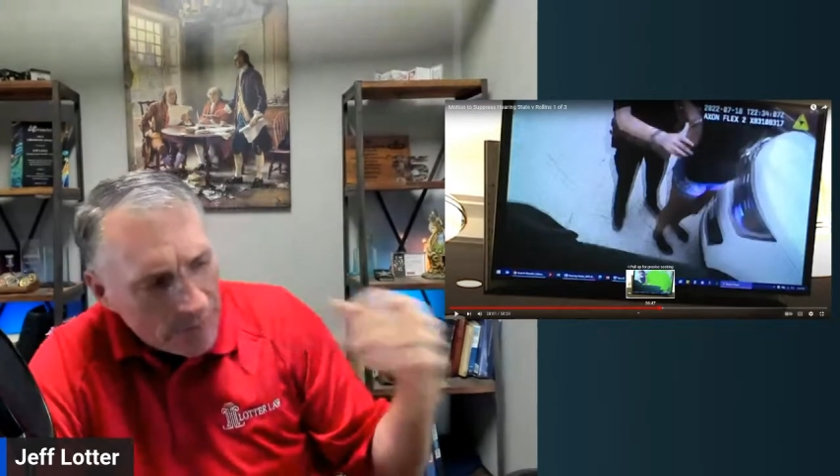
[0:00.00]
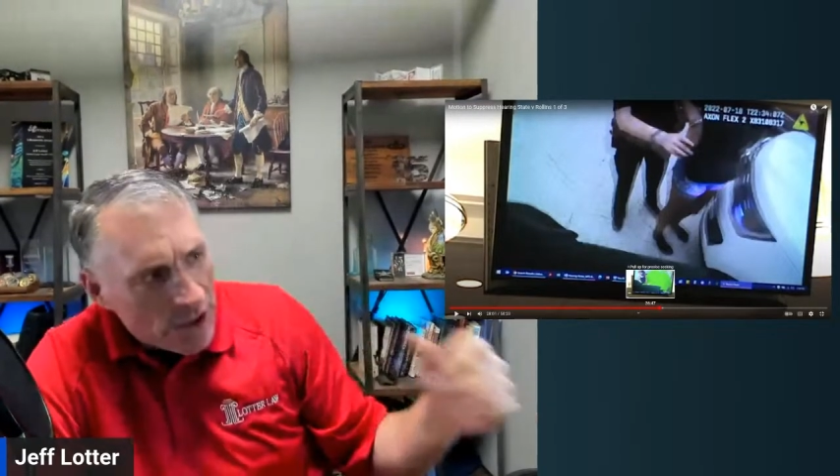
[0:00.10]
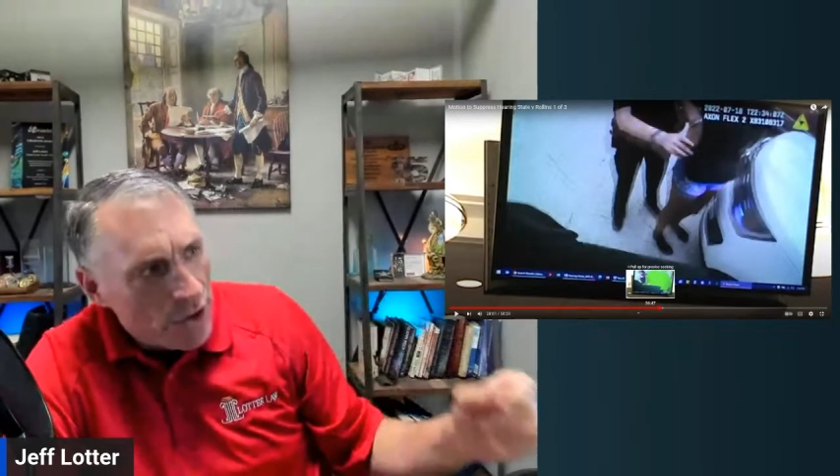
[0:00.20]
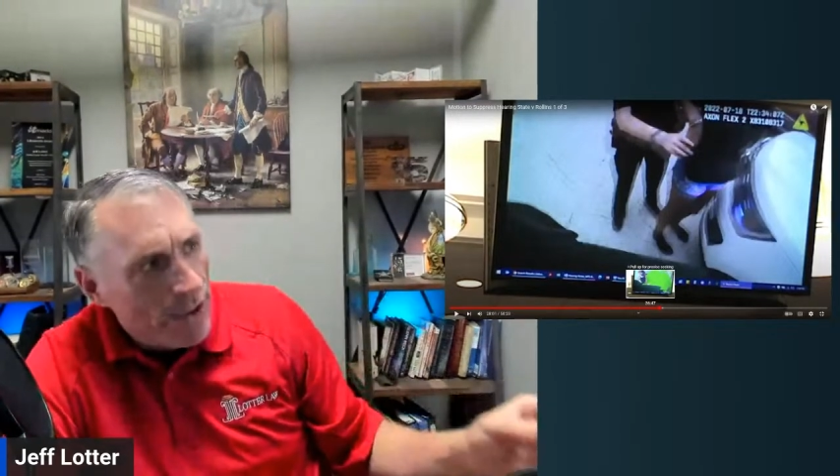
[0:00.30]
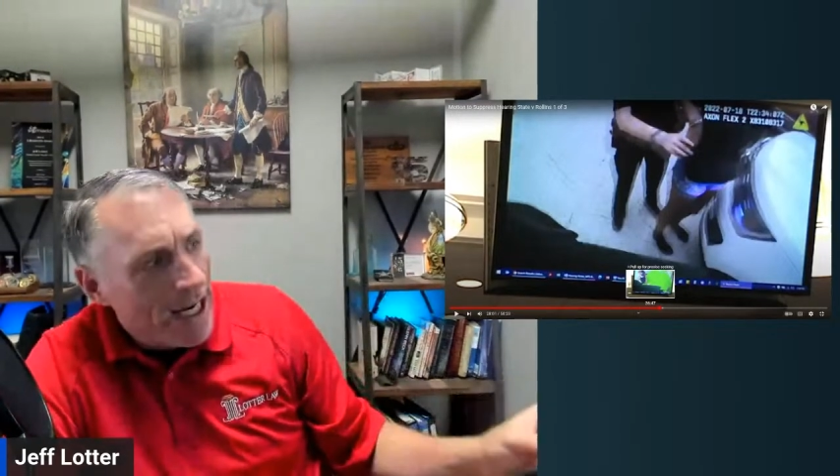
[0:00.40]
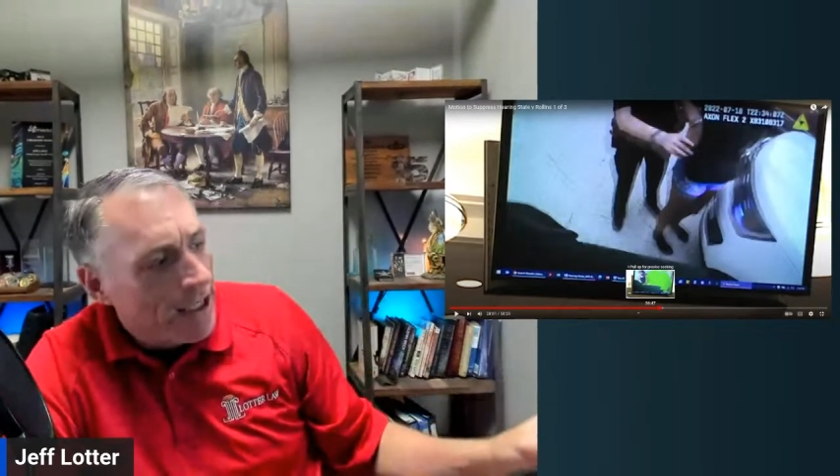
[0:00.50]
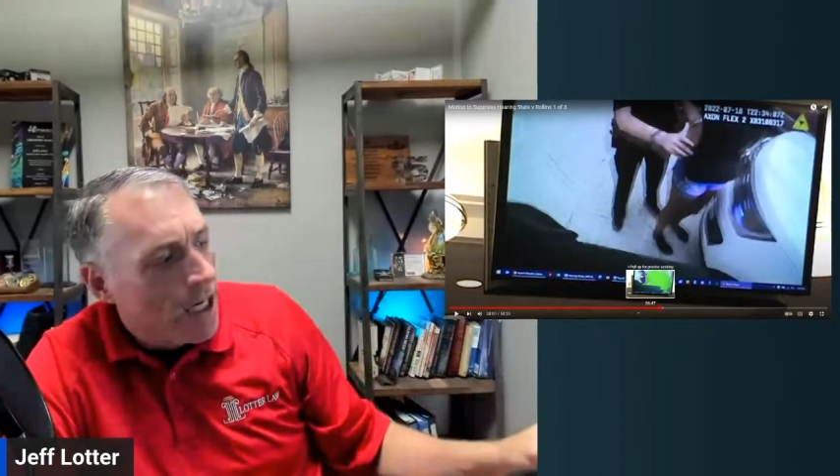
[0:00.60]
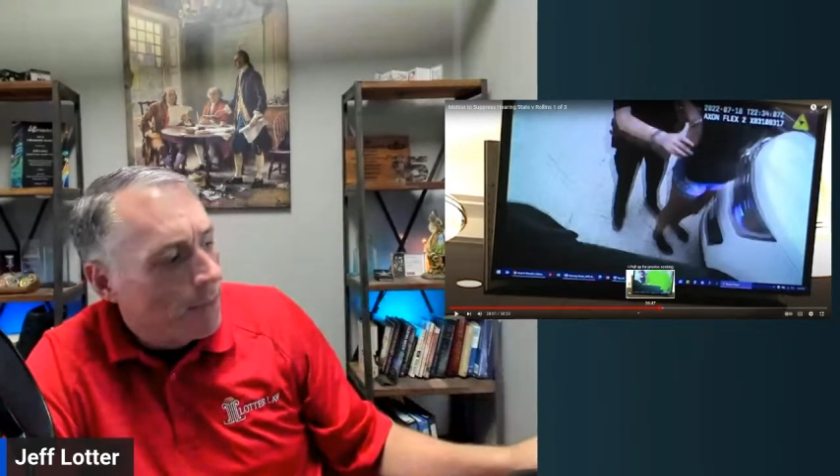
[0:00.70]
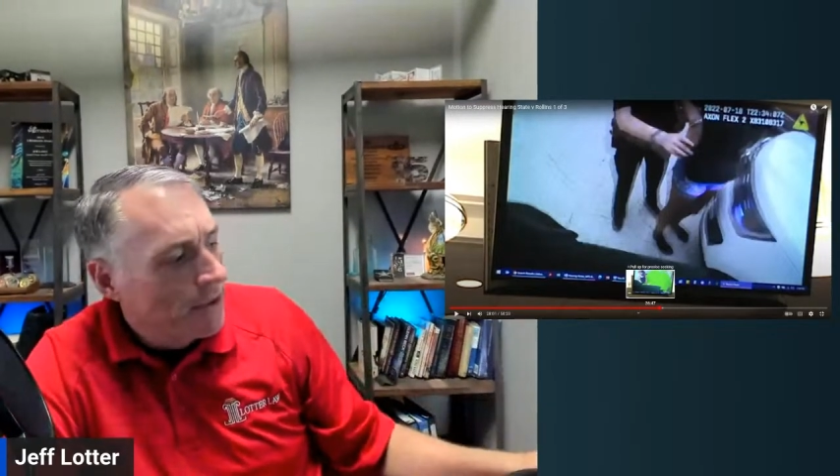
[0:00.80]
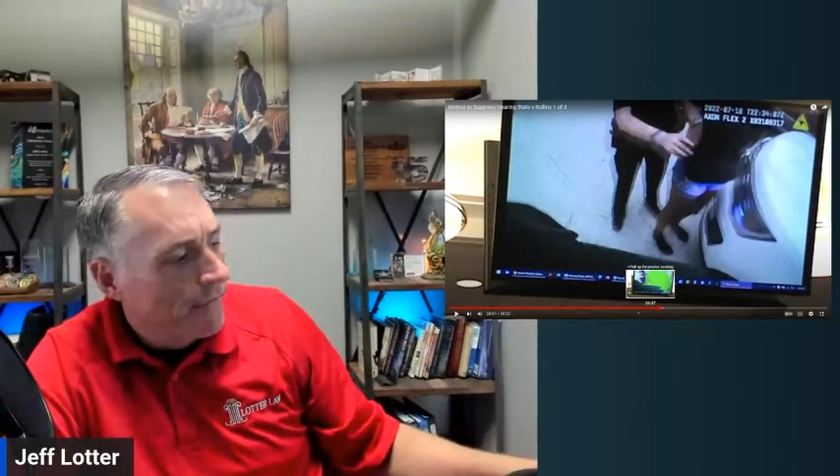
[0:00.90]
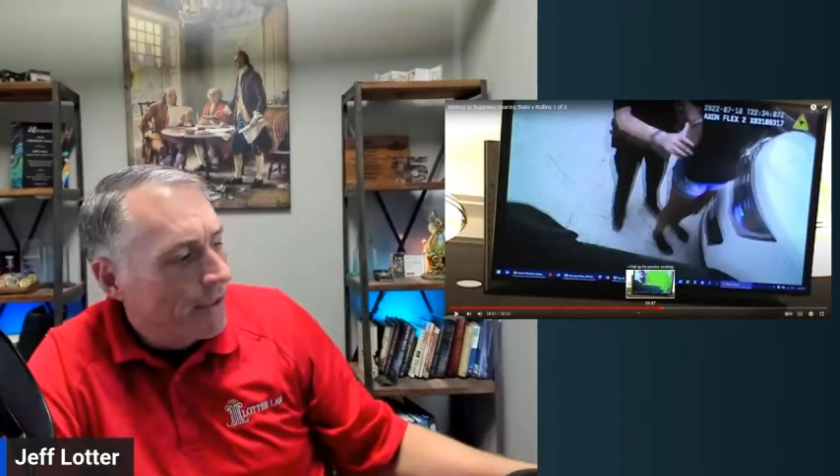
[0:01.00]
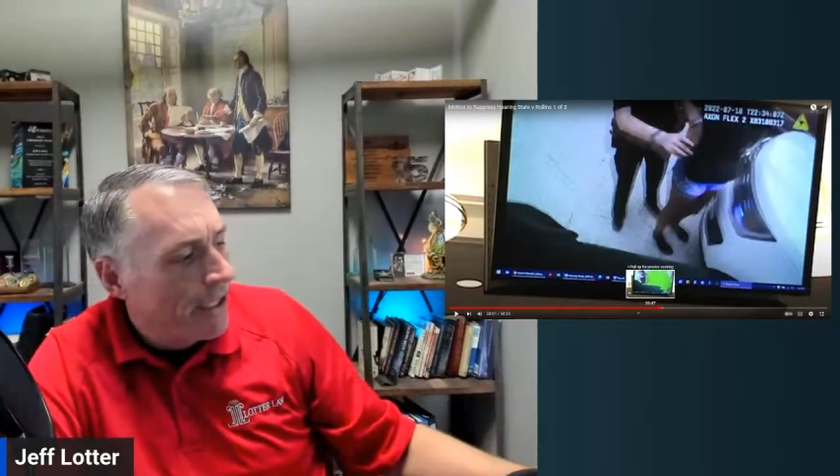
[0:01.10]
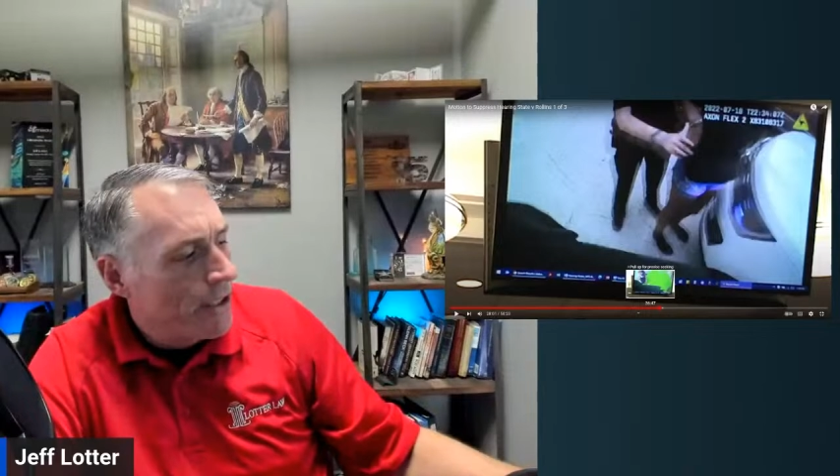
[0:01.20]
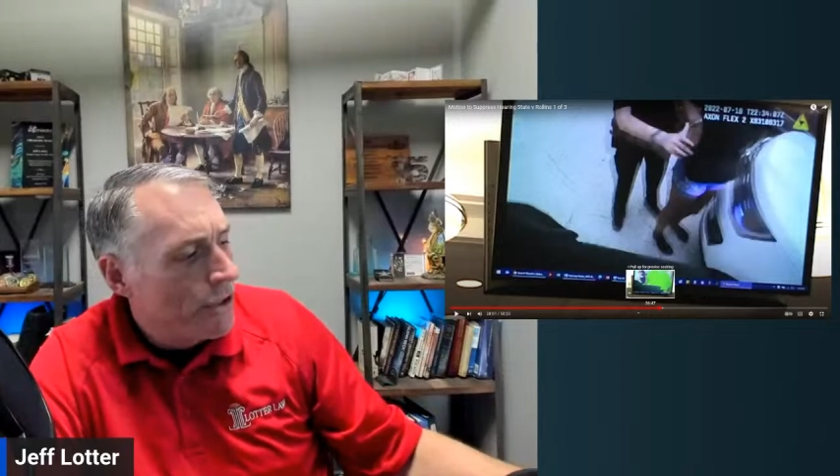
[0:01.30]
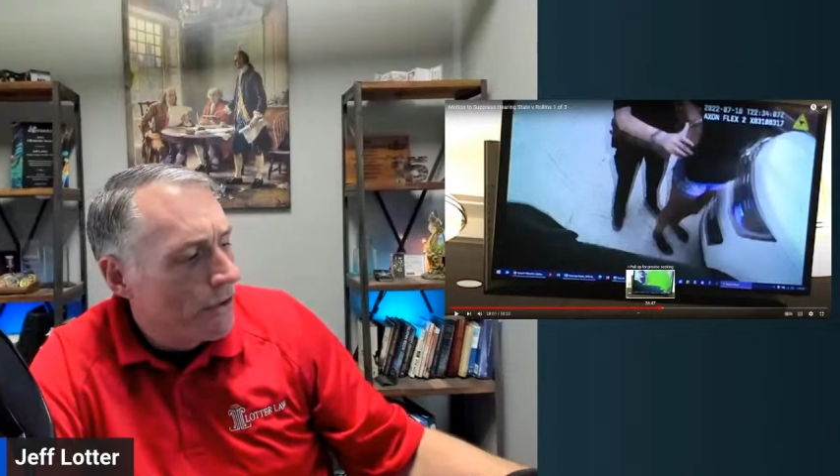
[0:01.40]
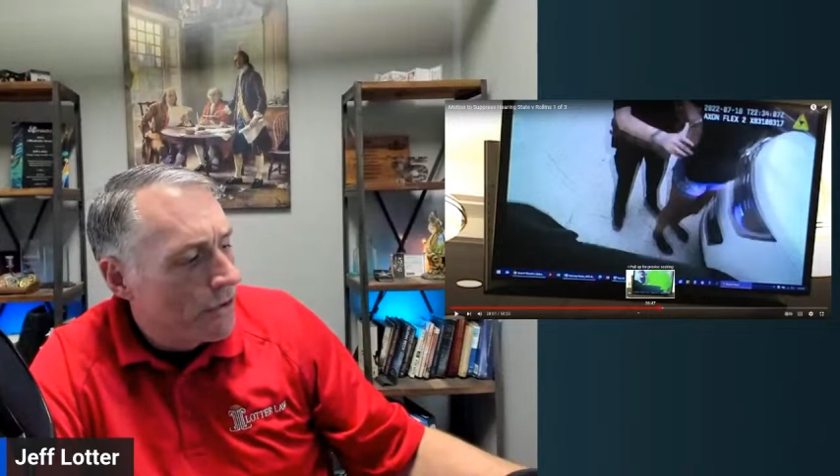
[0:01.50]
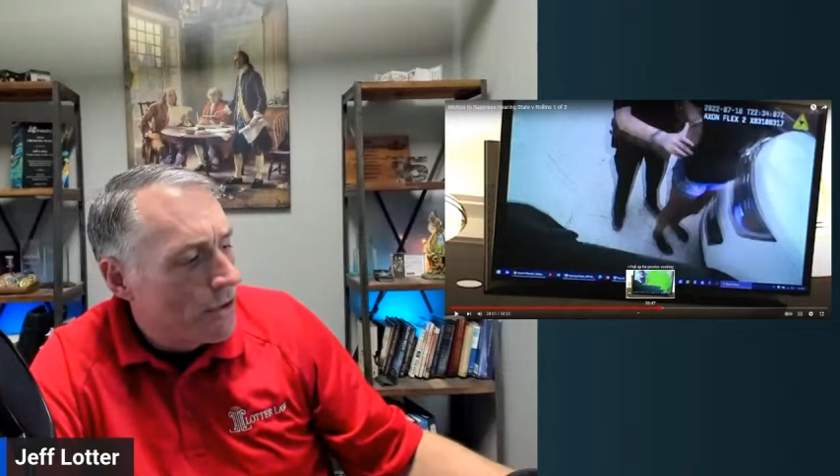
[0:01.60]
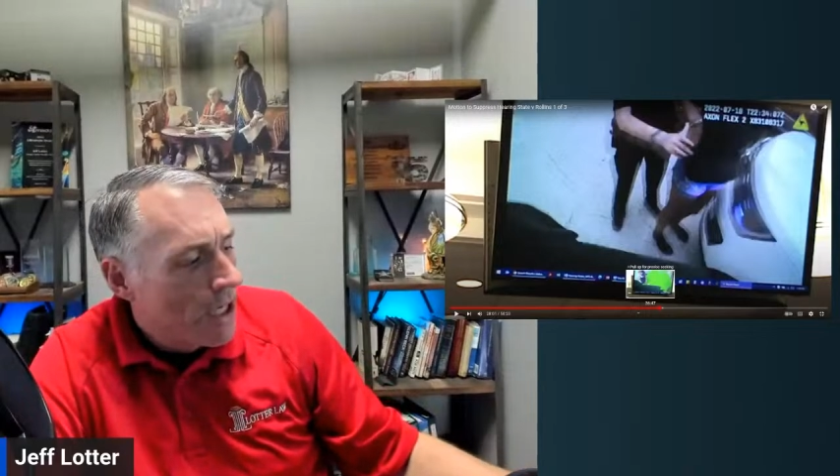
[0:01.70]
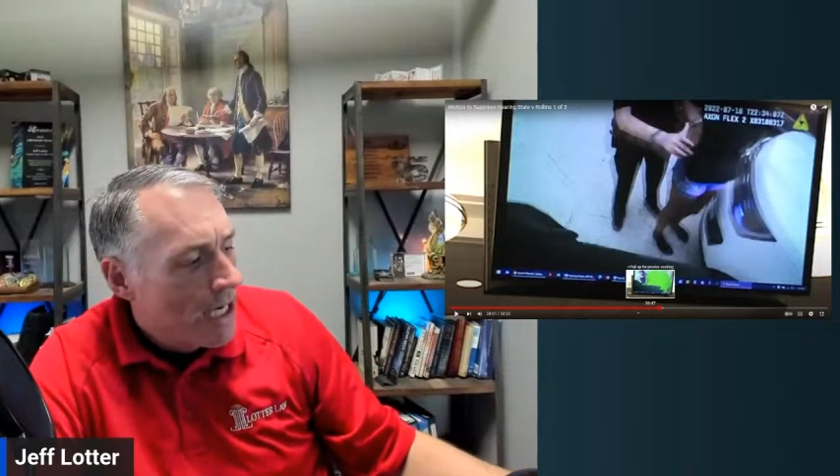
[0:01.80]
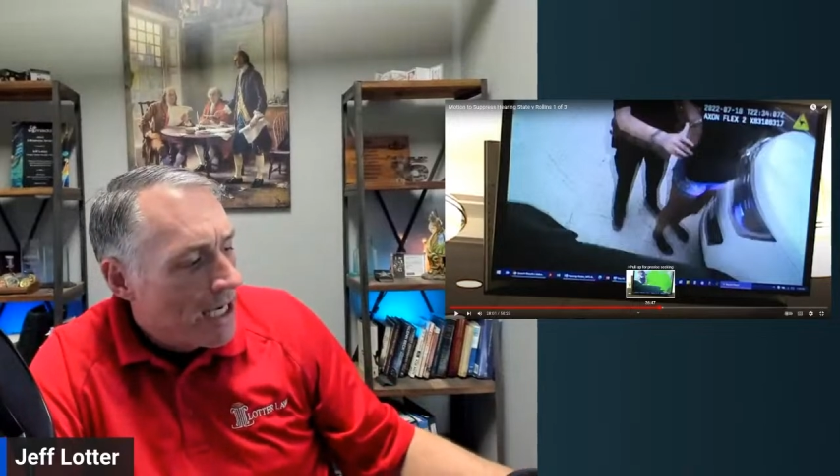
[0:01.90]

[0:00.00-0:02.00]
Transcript: So we got a couple different issues.